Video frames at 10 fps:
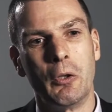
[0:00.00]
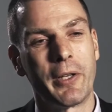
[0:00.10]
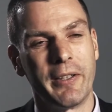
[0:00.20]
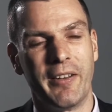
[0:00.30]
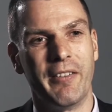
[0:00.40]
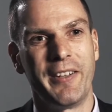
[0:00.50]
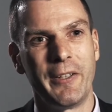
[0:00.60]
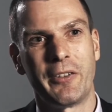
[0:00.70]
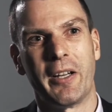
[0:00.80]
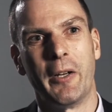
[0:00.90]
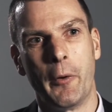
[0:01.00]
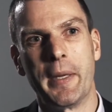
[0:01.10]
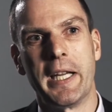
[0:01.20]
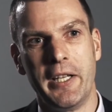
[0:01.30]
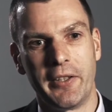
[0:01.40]
Looking to the future, it will
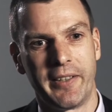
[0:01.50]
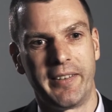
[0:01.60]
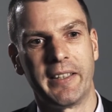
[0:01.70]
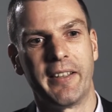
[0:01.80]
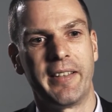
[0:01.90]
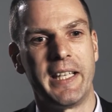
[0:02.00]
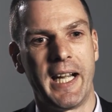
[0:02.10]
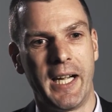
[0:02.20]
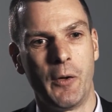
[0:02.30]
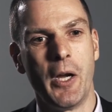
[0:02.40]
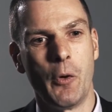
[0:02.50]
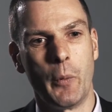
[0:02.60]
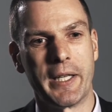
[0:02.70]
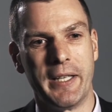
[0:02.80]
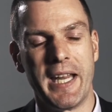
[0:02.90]
be interesting to see how
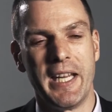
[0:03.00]
we can